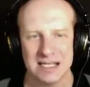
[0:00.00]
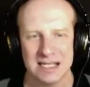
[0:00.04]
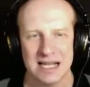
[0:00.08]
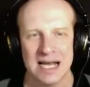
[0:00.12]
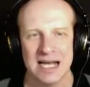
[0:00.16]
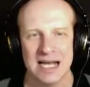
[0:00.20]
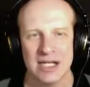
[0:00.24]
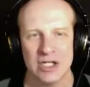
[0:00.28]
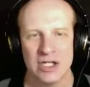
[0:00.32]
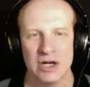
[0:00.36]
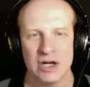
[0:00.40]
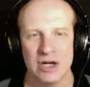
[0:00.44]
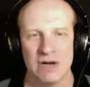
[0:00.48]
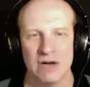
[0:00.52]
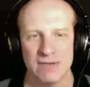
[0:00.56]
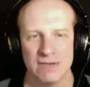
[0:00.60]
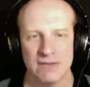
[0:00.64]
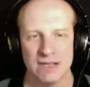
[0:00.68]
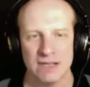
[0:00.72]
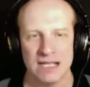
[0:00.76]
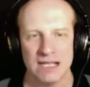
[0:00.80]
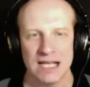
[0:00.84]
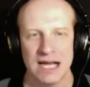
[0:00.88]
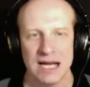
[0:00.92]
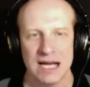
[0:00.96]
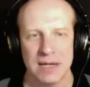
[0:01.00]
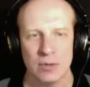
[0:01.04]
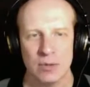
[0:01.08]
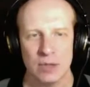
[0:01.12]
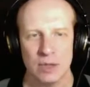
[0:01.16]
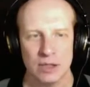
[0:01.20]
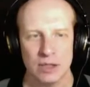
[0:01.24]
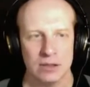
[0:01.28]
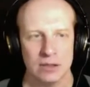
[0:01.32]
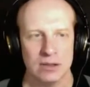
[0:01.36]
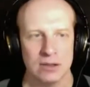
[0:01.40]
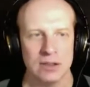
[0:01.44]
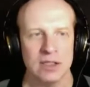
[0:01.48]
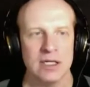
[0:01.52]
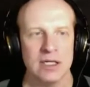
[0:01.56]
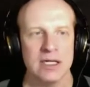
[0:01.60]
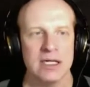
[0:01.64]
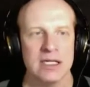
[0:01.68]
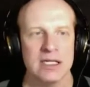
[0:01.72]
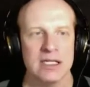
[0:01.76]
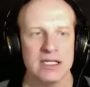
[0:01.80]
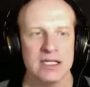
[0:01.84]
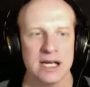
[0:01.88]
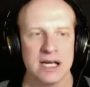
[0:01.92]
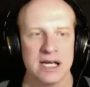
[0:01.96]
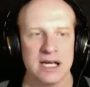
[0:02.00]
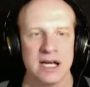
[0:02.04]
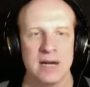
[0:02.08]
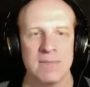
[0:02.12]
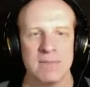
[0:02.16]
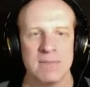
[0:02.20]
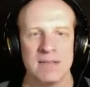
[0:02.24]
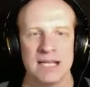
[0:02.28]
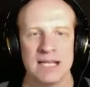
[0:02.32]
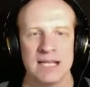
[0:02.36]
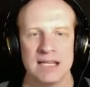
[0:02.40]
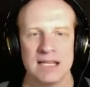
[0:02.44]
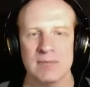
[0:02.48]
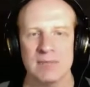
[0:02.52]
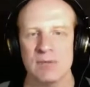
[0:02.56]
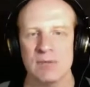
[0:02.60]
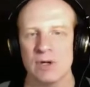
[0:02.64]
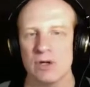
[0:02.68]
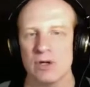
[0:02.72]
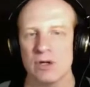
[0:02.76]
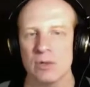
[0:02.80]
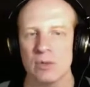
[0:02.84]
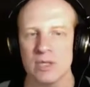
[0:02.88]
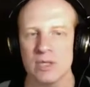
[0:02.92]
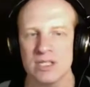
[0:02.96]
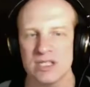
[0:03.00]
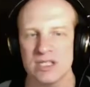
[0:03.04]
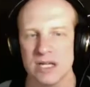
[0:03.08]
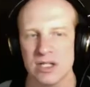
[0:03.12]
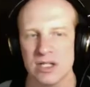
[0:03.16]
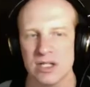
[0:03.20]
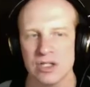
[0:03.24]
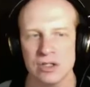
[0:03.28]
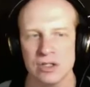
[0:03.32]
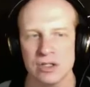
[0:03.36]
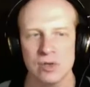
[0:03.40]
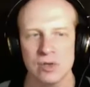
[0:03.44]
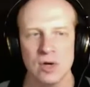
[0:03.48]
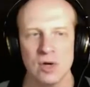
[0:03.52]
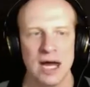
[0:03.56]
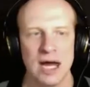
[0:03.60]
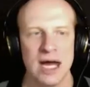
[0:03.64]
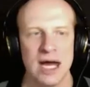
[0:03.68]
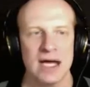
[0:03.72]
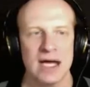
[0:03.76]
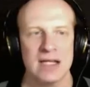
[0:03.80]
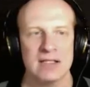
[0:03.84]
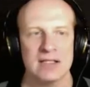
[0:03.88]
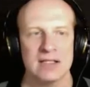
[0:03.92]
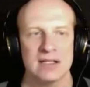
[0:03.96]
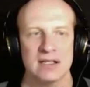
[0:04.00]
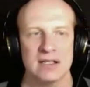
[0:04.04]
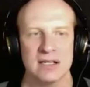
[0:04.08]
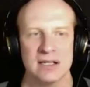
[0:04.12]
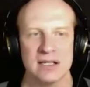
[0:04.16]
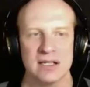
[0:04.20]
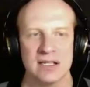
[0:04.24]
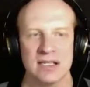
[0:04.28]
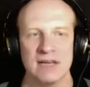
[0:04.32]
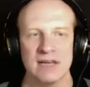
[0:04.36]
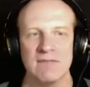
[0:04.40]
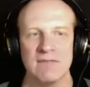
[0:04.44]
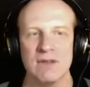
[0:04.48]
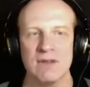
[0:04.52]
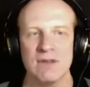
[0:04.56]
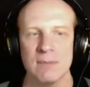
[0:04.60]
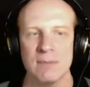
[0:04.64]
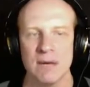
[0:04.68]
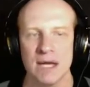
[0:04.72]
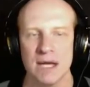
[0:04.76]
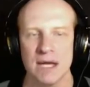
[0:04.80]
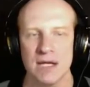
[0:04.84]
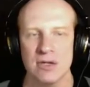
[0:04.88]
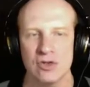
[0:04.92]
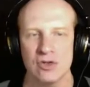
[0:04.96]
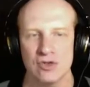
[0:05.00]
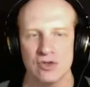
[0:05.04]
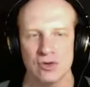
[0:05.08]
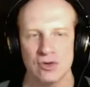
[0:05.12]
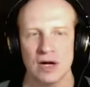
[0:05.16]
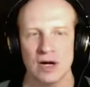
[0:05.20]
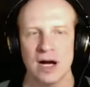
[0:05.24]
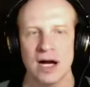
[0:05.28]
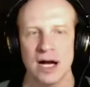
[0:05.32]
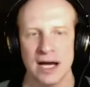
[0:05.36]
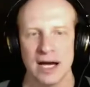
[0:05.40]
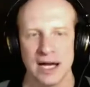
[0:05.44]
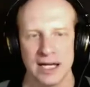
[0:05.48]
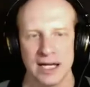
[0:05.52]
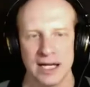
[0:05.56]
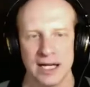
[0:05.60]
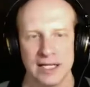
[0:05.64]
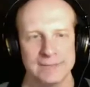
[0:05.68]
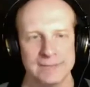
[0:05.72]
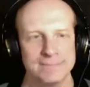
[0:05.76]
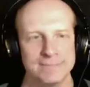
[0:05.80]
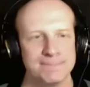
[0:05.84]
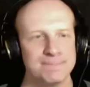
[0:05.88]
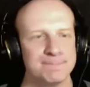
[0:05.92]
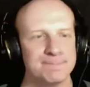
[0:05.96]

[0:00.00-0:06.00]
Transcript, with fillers: slash flywheel. Sign up, let them know that we sent you, and uh, give them a try.